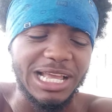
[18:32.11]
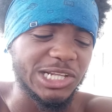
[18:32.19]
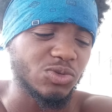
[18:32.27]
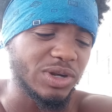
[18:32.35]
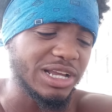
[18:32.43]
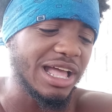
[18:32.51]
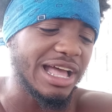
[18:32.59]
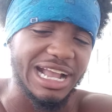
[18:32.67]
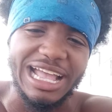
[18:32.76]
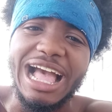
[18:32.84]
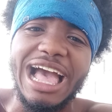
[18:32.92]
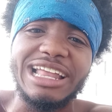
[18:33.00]
I swear to
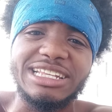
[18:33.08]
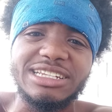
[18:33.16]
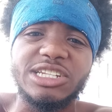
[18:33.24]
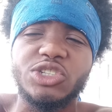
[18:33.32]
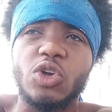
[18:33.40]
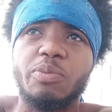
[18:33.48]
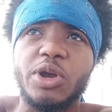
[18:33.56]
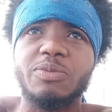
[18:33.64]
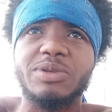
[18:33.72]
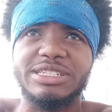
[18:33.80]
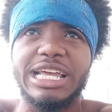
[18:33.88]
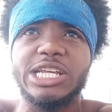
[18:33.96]
God, God did this on purpose.